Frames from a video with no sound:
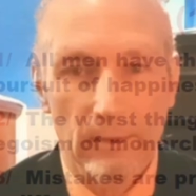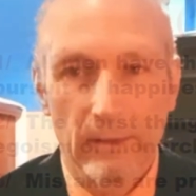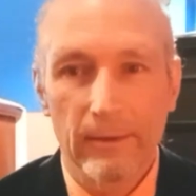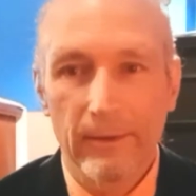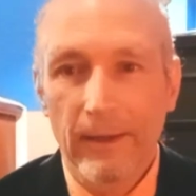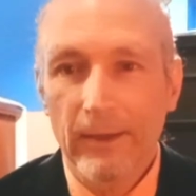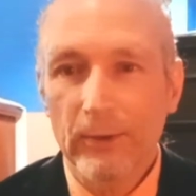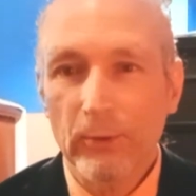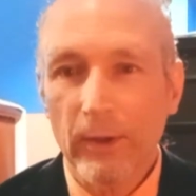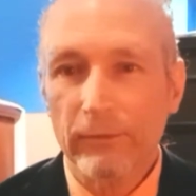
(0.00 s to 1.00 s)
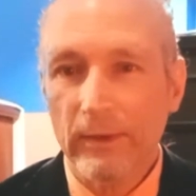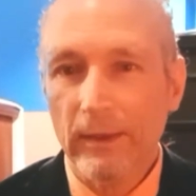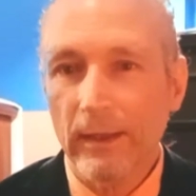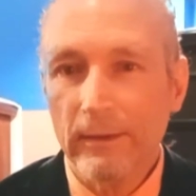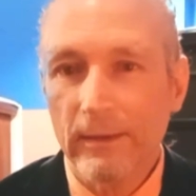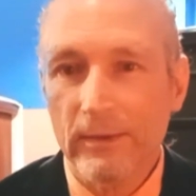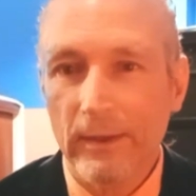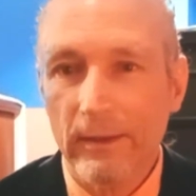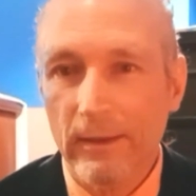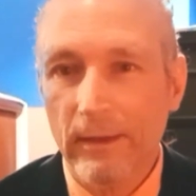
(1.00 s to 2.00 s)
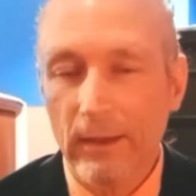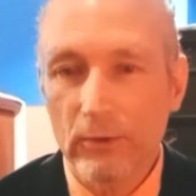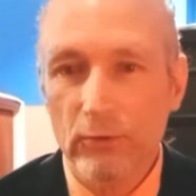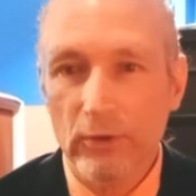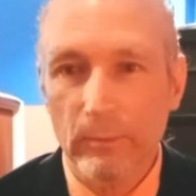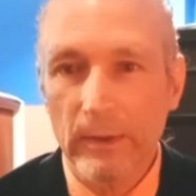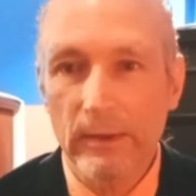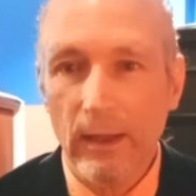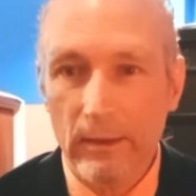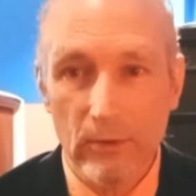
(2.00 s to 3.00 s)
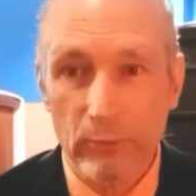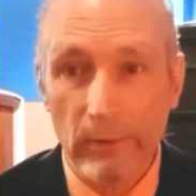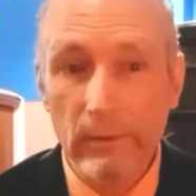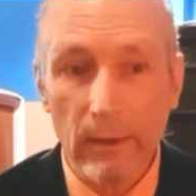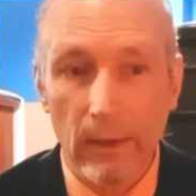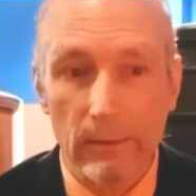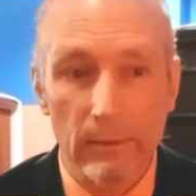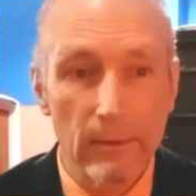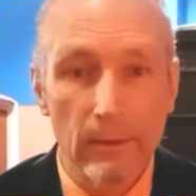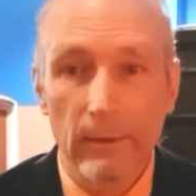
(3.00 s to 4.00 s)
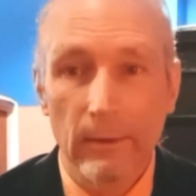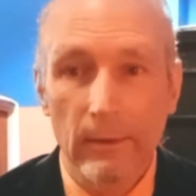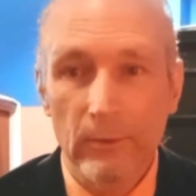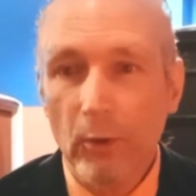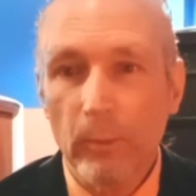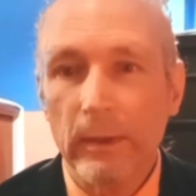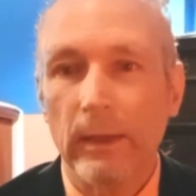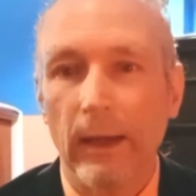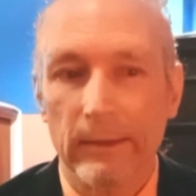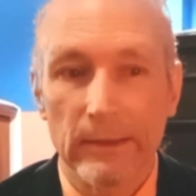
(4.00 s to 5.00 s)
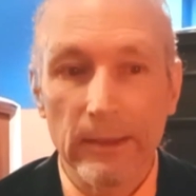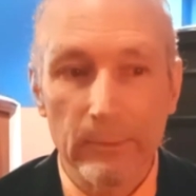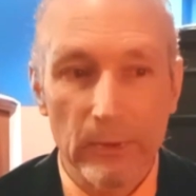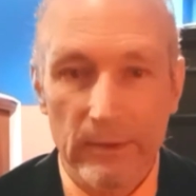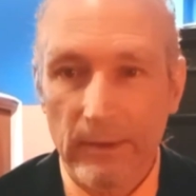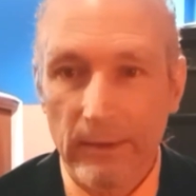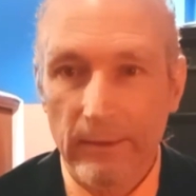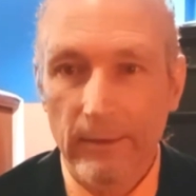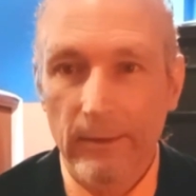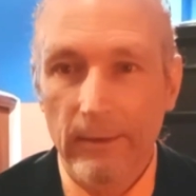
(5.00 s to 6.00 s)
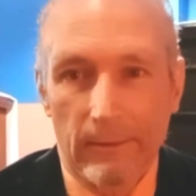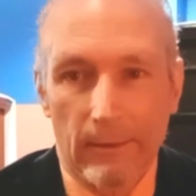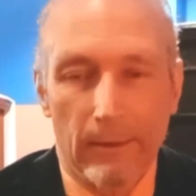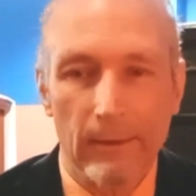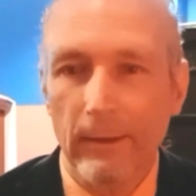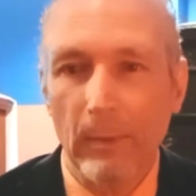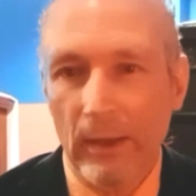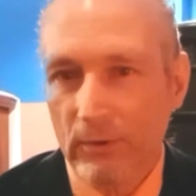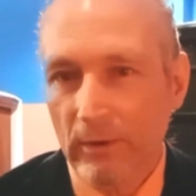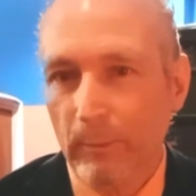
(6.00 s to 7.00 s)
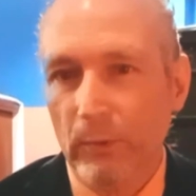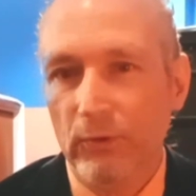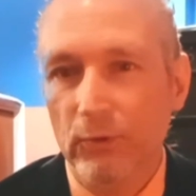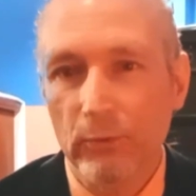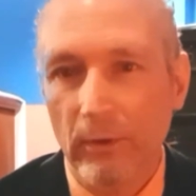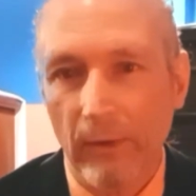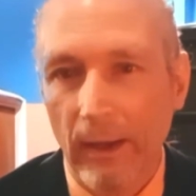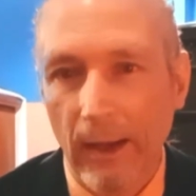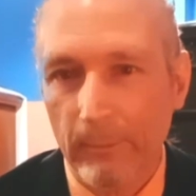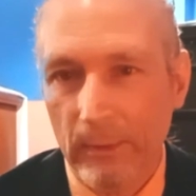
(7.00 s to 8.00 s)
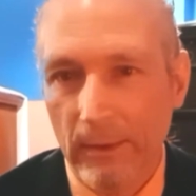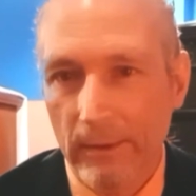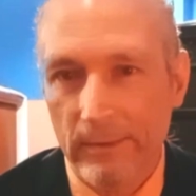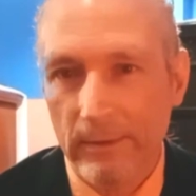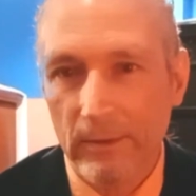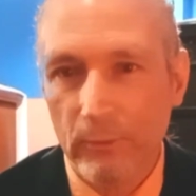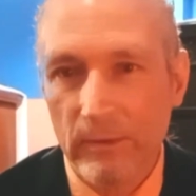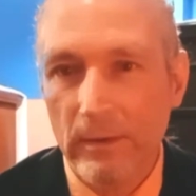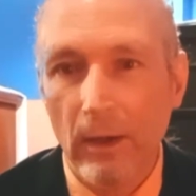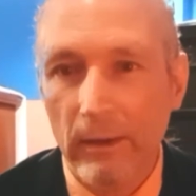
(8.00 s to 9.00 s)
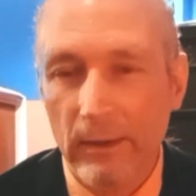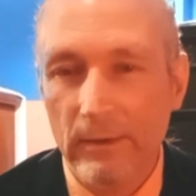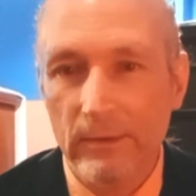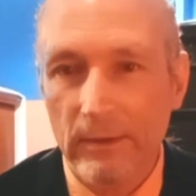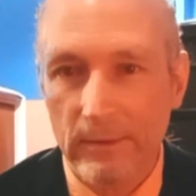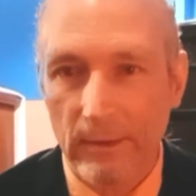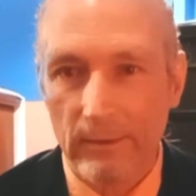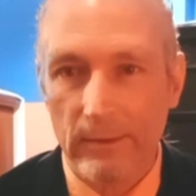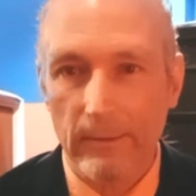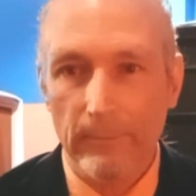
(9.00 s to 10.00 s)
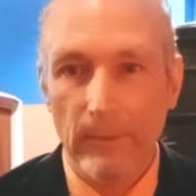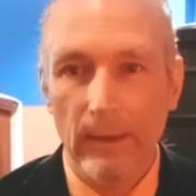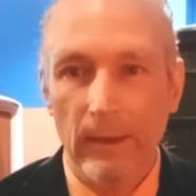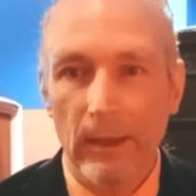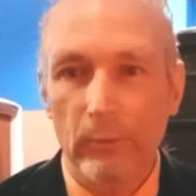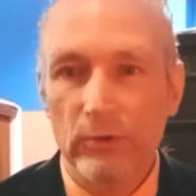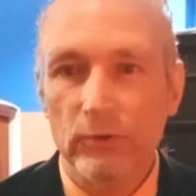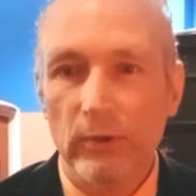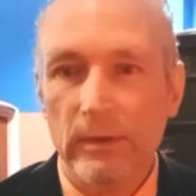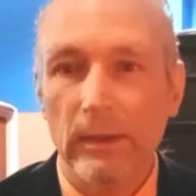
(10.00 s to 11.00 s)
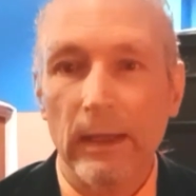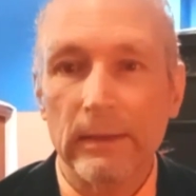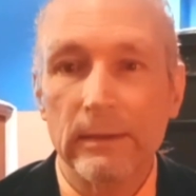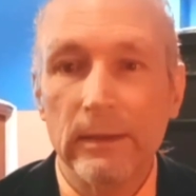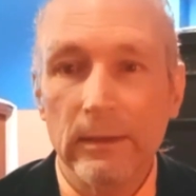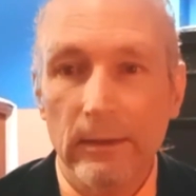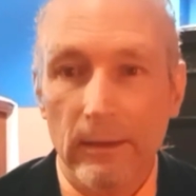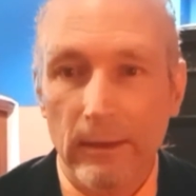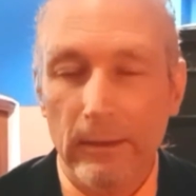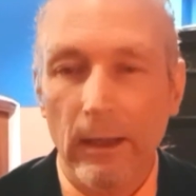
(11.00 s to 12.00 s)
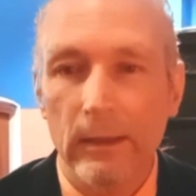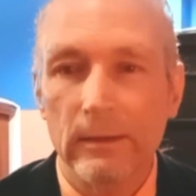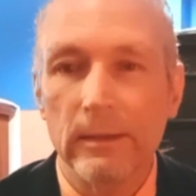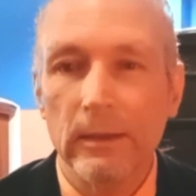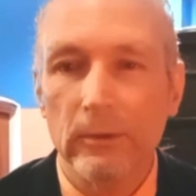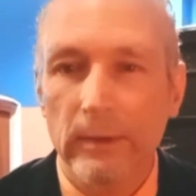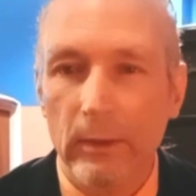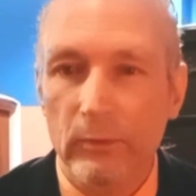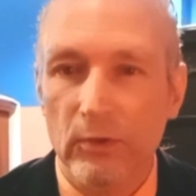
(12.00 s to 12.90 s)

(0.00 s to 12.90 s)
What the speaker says: If the king decided that you should be dead, you were dead. Nobody had liberty. Imagine the pursuit of happiness. This was non-existent. It was just an idea, an ideal that was